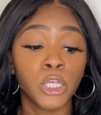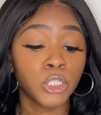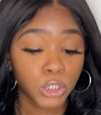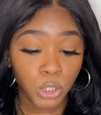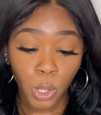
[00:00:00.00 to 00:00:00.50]

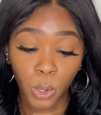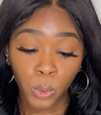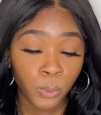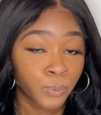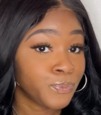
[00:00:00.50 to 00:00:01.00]

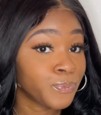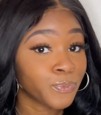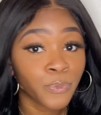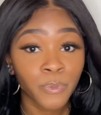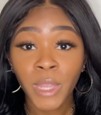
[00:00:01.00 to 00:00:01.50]
So
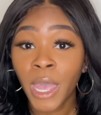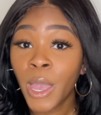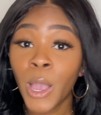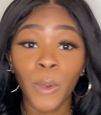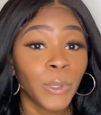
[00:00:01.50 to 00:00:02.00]

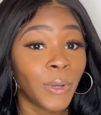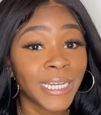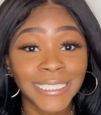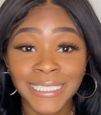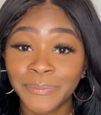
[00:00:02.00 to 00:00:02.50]
we're gonna get
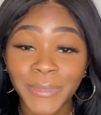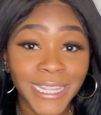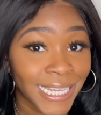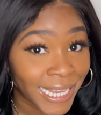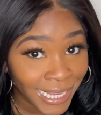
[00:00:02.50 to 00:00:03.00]
into some
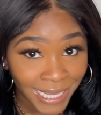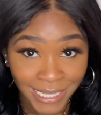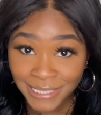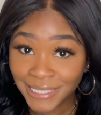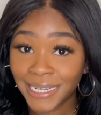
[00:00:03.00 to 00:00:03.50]

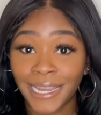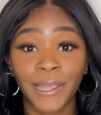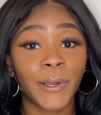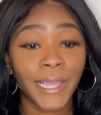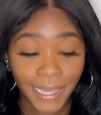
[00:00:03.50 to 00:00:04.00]
things today,
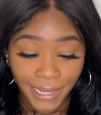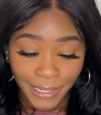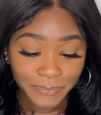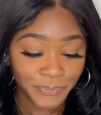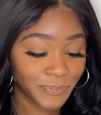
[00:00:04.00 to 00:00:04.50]

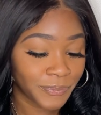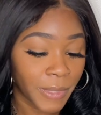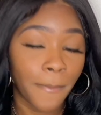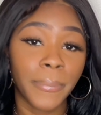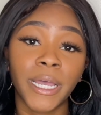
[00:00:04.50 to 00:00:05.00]
okay?
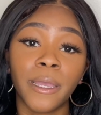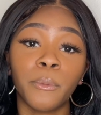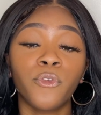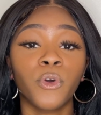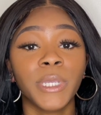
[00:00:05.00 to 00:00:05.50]
But
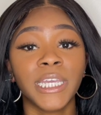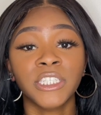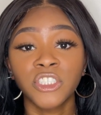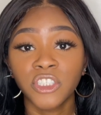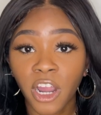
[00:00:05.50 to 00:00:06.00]
before we get
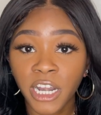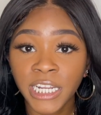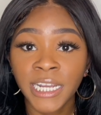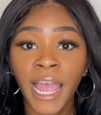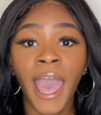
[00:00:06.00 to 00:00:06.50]

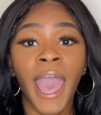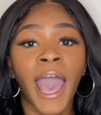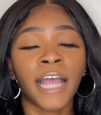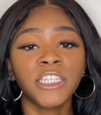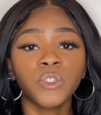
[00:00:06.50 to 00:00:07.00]
started,
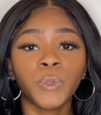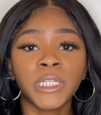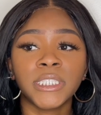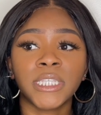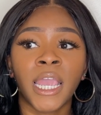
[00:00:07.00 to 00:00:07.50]
I just want to
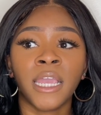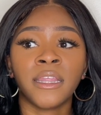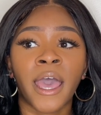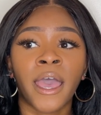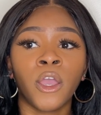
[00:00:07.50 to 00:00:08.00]
say
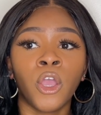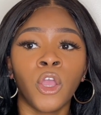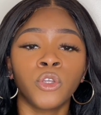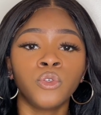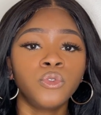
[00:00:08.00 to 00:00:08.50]
that
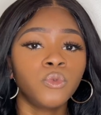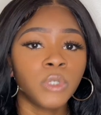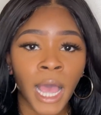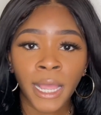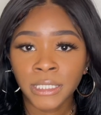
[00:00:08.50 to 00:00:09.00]
you do
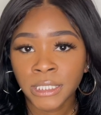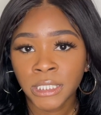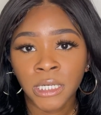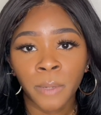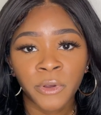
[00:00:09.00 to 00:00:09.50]
not
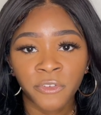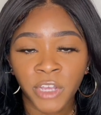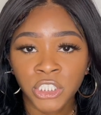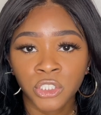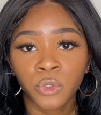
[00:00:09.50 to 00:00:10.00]
need a
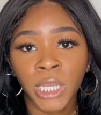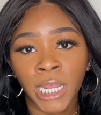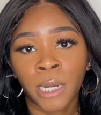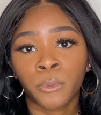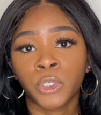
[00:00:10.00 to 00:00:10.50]
professional
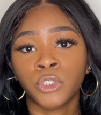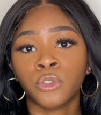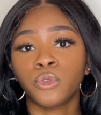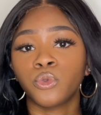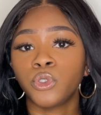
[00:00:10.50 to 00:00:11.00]
camera to
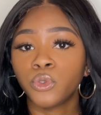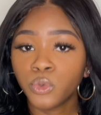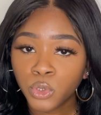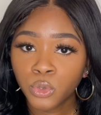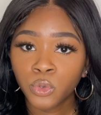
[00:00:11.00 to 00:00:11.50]
do
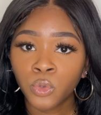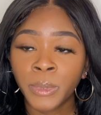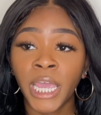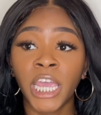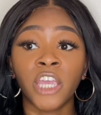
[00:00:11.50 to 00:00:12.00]
YouTube.
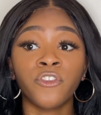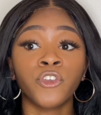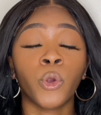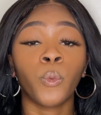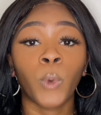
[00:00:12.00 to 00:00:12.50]
If
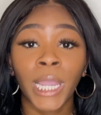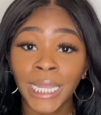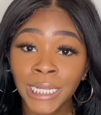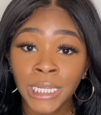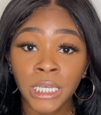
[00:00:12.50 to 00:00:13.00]
you're
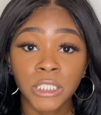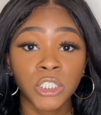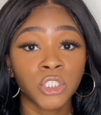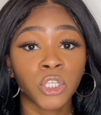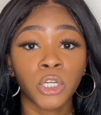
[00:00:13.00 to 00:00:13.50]
waiting
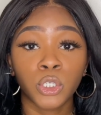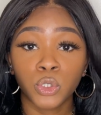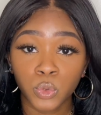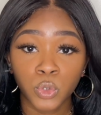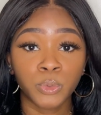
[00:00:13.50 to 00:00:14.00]
to start your
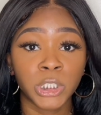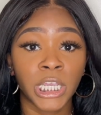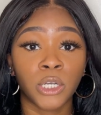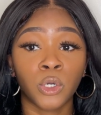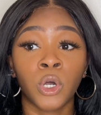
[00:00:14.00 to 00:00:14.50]
YouTube
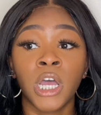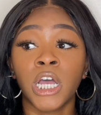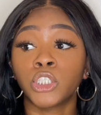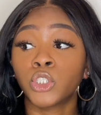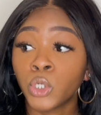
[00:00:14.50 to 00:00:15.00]
channel
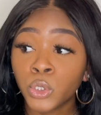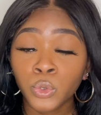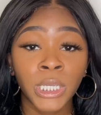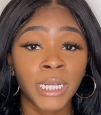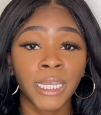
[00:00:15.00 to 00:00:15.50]
until you
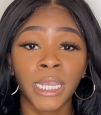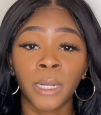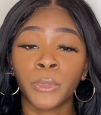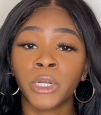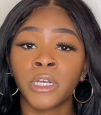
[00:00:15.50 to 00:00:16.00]
get a
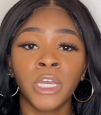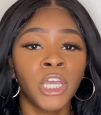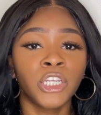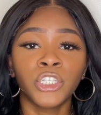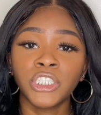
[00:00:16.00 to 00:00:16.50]
camera,
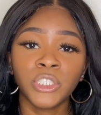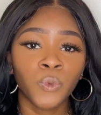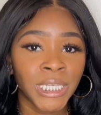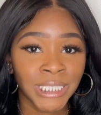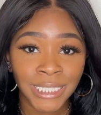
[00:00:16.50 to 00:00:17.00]
you're just
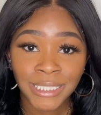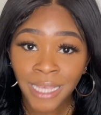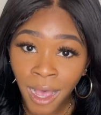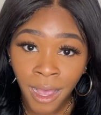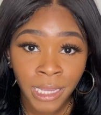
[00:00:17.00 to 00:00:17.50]
wasting
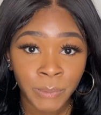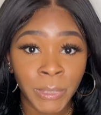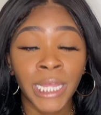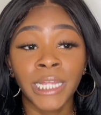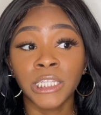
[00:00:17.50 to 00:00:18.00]
time.
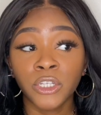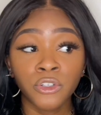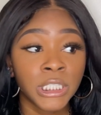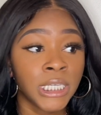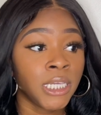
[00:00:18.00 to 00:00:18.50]

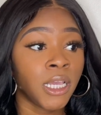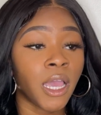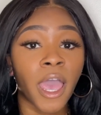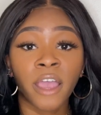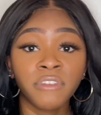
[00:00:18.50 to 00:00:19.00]
Literally,
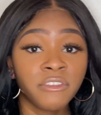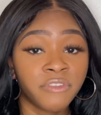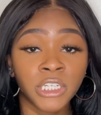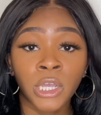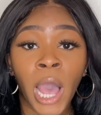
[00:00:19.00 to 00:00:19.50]
every
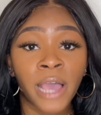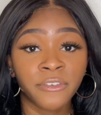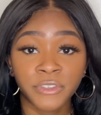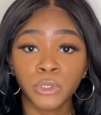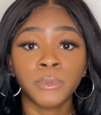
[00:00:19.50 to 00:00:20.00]
video I
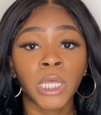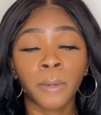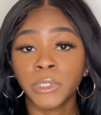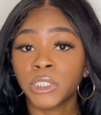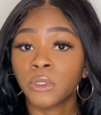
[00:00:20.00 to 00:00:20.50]
filmed
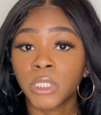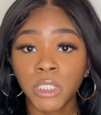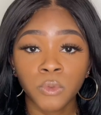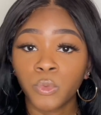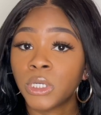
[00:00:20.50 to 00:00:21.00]
up until
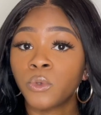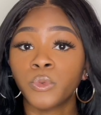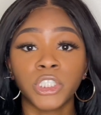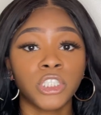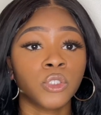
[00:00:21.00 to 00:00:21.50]
this one
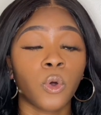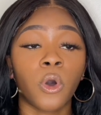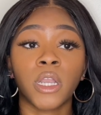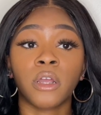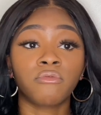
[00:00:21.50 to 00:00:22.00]
was just
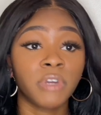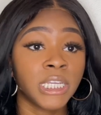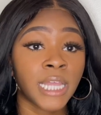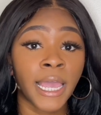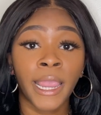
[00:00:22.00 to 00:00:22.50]
on a ring
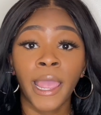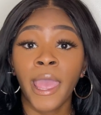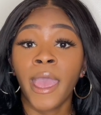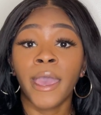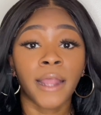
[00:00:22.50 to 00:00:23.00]
light,
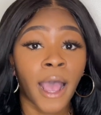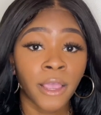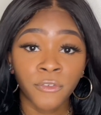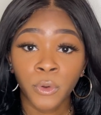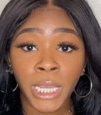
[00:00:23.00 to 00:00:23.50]
an
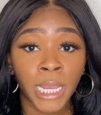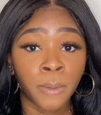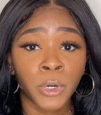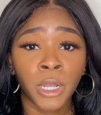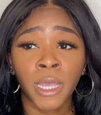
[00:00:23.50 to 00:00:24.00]
iPhone
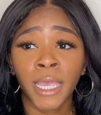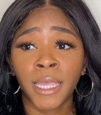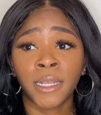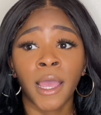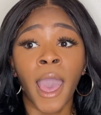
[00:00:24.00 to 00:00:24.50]
camera,
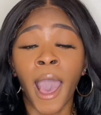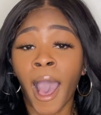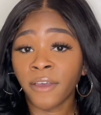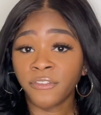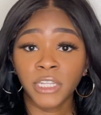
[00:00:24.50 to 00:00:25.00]
and
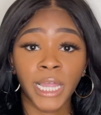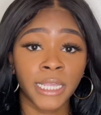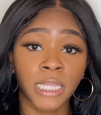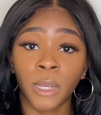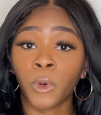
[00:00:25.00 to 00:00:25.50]
I feel
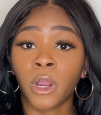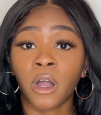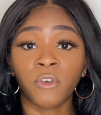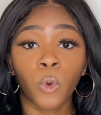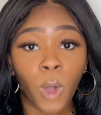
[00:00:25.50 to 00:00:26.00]
like they were
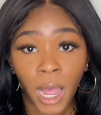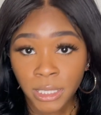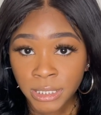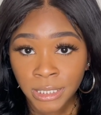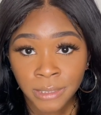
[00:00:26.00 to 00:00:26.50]
of
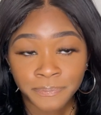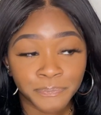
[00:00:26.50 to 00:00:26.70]
quality.